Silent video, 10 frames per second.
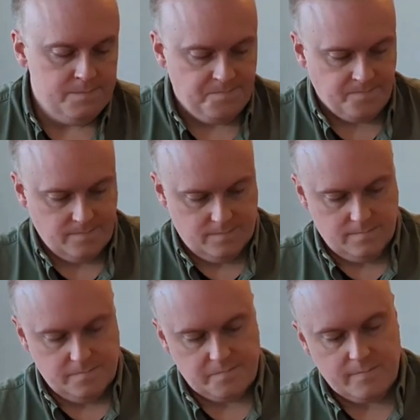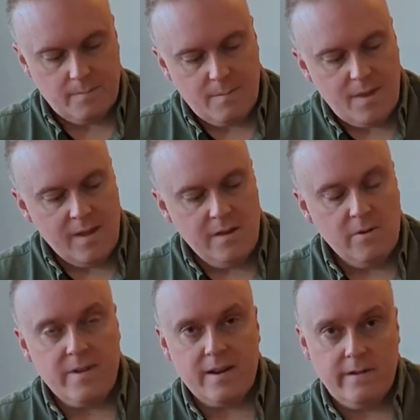and you know that
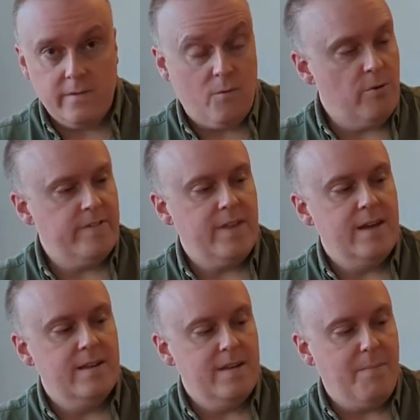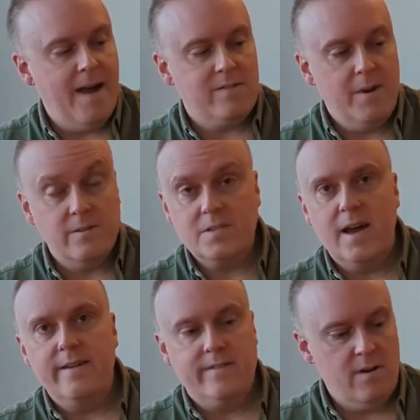because, of course, the appassimento sign is
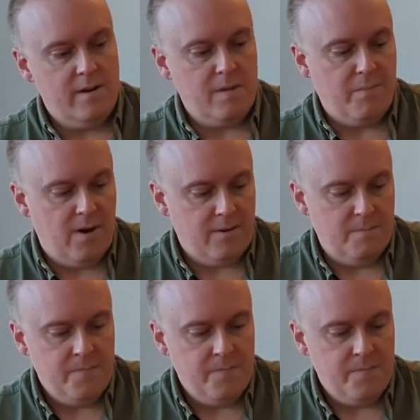not on the bottle.